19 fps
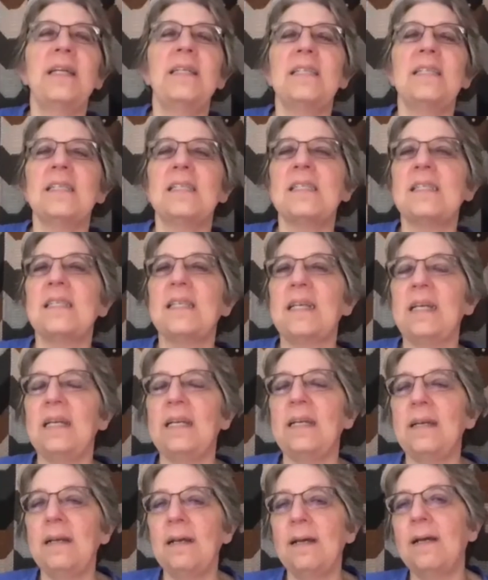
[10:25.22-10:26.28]
to
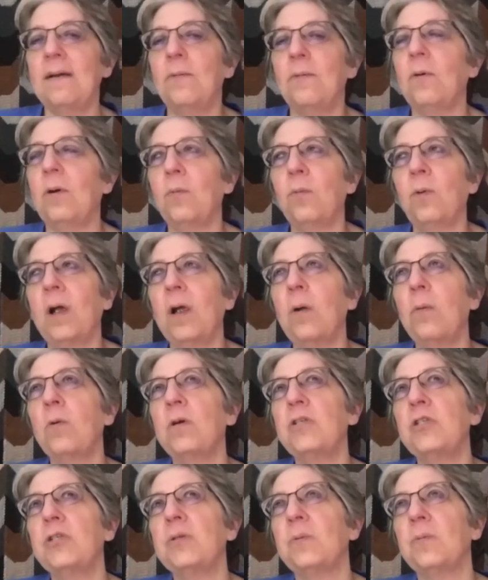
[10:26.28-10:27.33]
see, or where
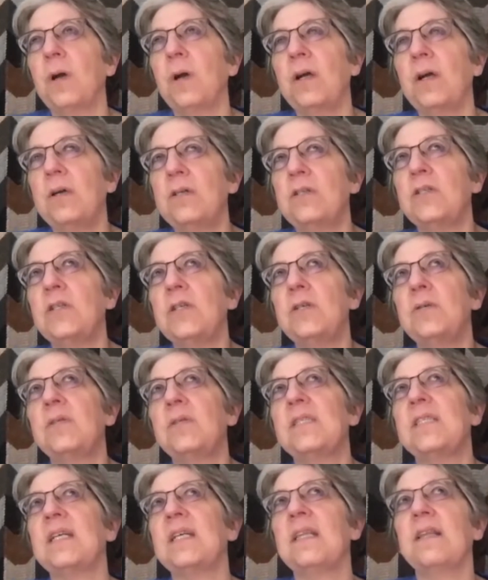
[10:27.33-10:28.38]
do you
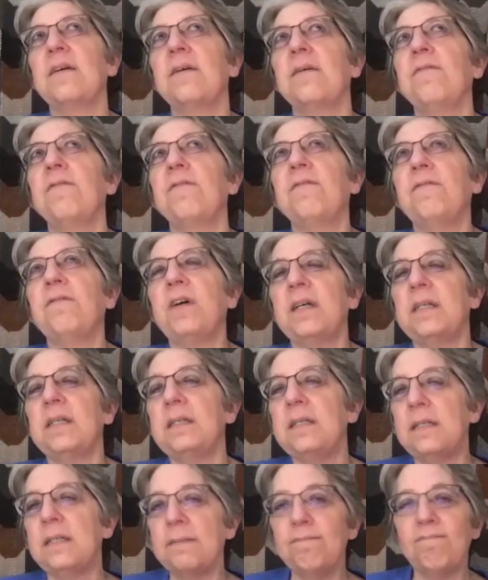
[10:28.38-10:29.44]
see the
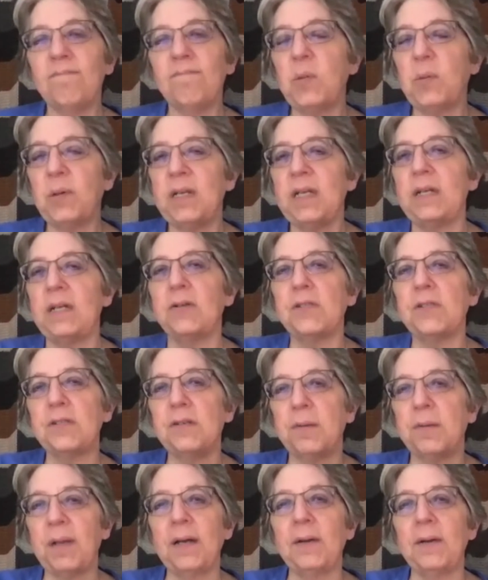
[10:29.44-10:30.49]
fund 3 years from now?